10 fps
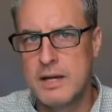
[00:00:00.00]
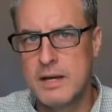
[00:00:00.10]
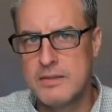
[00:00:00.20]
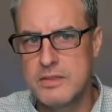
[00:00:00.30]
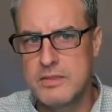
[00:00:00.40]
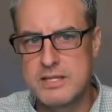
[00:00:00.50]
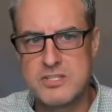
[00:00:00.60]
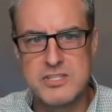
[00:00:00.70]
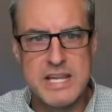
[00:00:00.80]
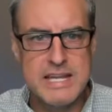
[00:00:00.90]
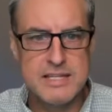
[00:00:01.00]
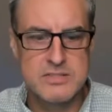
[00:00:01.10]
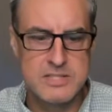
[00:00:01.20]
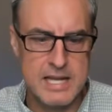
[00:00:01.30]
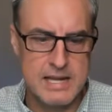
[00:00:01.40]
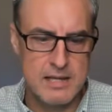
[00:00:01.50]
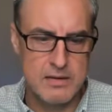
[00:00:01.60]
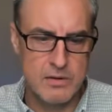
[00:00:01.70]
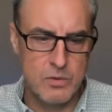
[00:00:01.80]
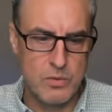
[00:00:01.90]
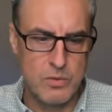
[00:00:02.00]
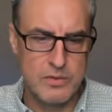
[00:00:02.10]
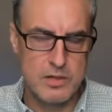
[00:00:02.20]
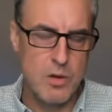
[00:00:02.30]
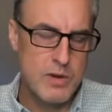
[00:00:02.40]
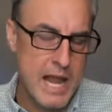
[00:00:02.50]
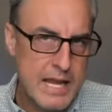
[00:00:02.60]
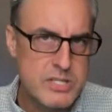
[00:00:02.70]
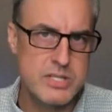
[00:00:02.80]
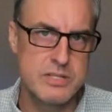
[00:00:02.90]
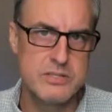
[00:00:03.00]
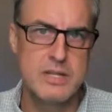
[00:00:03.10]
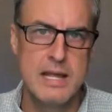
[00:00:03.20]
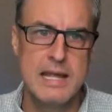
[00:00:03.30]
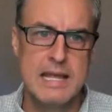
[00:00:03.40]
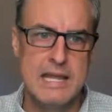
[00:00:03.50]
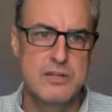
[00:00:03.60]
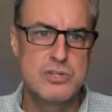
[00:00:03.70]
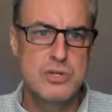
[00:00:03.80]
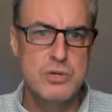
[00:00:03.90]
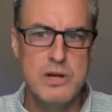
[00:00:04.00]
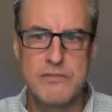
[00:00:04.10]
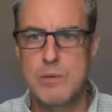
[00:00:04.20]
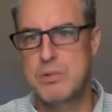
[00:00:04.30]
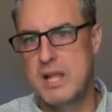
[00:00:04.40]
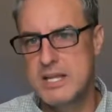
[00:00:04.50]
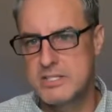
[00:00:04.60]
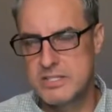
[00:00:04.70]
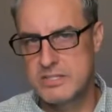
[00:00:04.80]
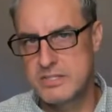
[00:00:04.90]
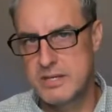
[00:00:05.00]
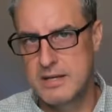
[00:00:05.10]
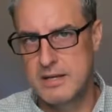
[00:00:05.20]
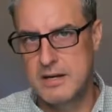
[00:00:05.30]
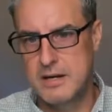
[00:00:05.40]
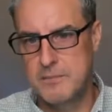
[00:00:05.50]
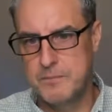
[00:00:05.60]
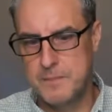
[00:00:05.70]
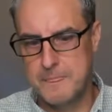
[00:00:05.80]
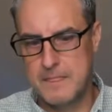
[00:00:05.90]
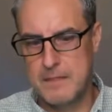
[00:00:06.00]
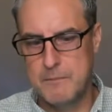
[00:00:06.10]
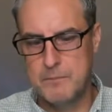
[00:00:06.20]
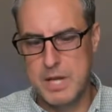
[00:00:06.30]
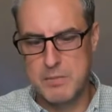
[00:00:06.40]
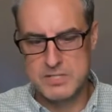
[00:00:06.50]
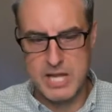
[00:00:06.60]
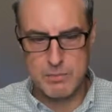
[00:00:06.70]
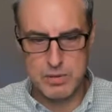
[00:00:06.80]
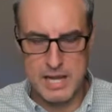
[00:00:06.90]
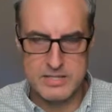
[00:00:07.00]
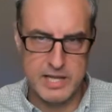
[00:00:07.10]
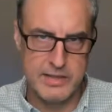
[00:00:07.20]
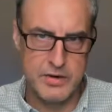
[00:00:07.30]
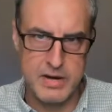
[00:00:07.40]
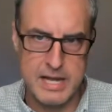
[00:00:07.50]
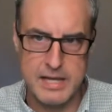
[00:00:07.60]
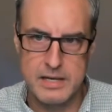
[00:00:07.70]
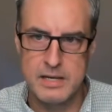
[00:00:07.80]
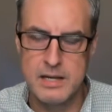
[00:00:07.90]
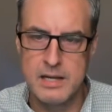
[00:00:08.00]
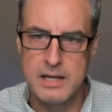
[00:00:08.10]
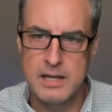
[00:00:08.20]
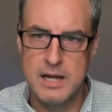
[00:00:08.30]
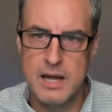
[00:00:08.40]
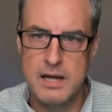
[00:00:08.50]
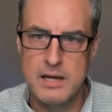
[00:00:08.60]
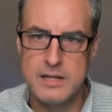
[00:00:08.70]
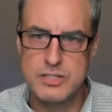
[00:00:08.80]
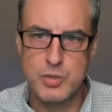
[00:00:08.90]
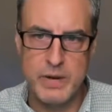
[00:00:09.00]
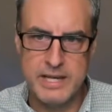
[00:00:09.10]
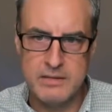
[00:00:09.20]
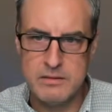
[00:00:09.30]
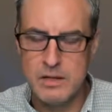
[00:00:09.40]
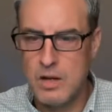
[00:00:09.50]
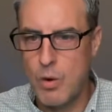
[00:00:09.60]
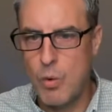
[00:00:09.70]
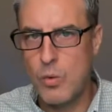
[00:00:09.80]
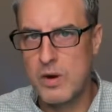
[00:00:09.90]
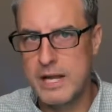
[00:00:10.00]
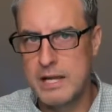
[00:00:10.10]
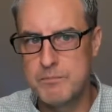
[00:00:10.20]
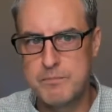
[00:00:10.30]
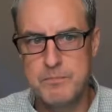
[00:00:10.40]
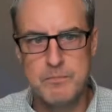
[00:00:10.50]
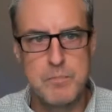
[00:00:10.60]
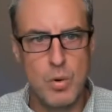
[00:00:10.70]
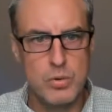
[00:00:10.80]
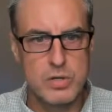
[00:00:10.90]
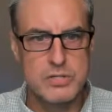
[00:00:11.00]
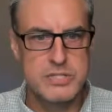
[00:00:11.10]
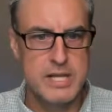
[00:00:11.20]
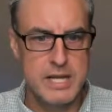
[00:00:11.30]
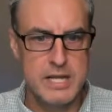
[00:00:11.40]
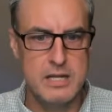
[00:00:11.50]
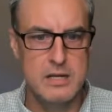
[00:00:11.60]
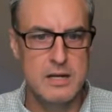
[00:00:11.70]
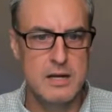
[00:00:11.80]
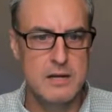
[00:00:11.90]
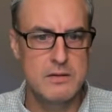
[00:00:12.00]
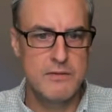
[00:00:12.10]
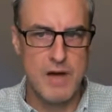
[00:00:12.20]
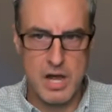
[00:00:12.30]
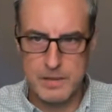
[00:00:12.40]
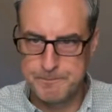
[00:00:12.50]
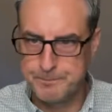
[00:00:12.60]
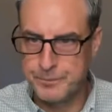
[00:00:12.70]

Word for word: uh, the scenes in or, or, the locations in two different places um, being able to take place, either in uh, in Sweden or in Boulder City, uh, Nevada.